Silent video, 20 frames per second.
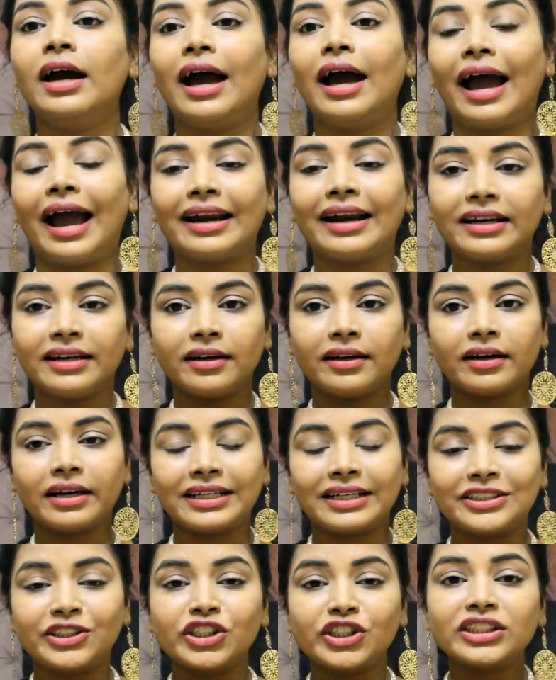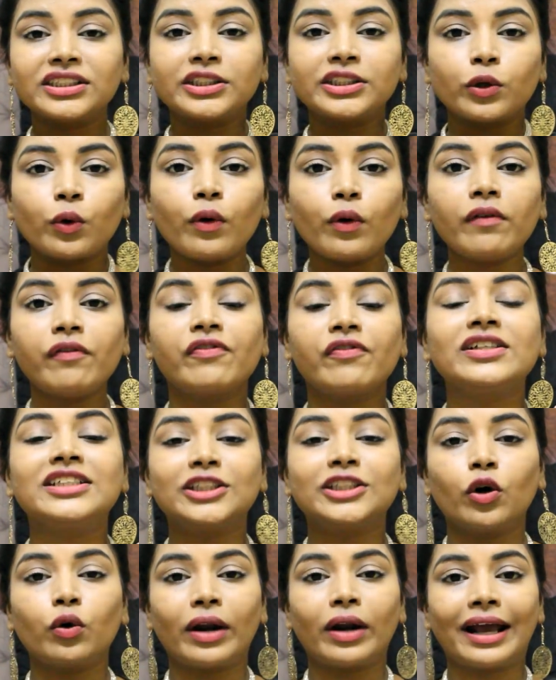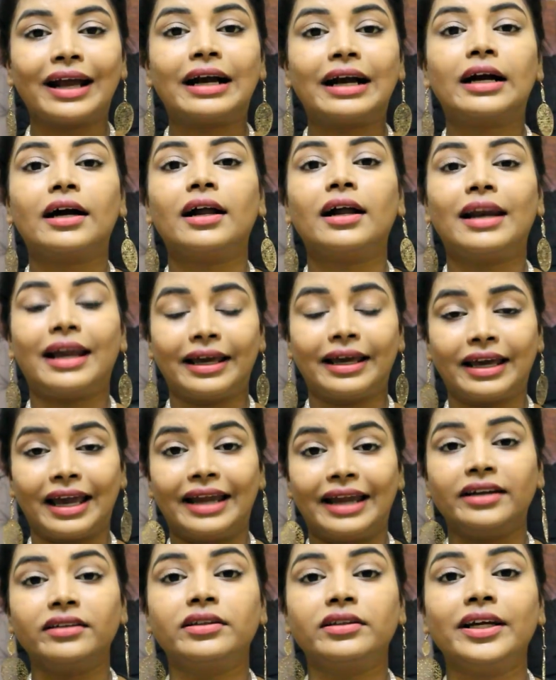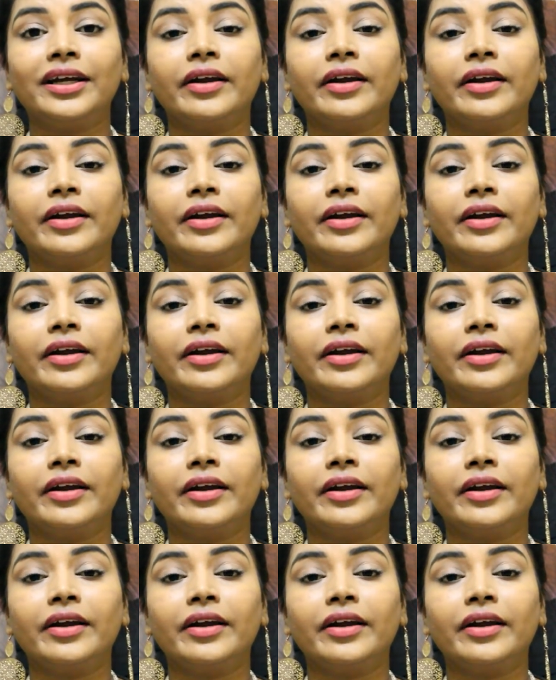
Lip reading: And it just, you know, fits your neck like anything.